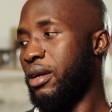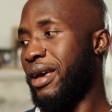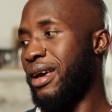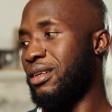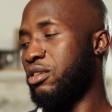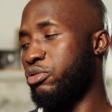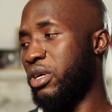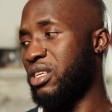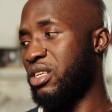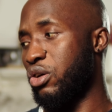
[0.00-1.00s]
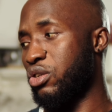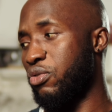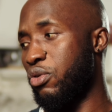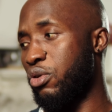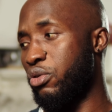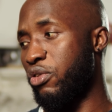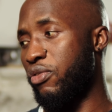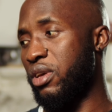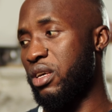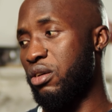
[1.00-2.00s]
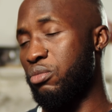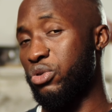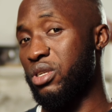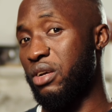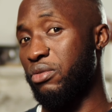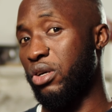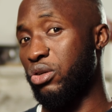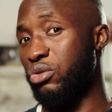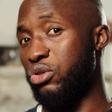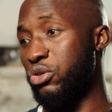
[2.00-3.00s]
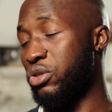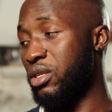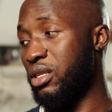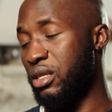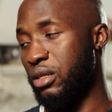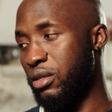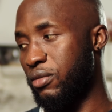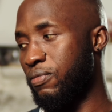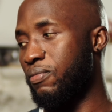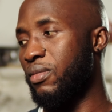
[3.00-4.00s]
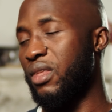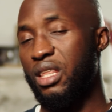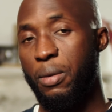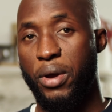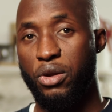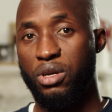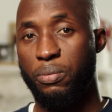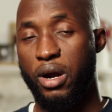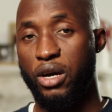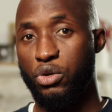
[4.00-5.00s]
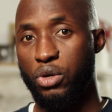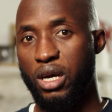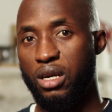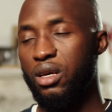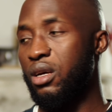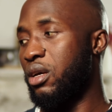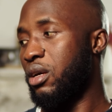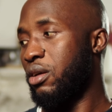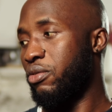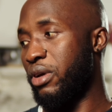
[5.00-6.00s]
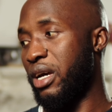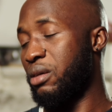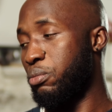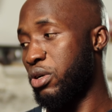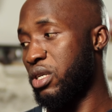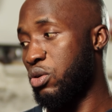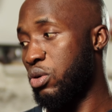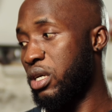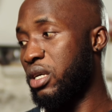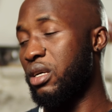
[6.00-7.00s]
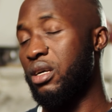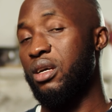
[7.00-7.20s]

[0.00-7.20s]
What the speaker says: and the red sells for roughly almost 7,000 euros still, depending on the pack you get. If you get the body only,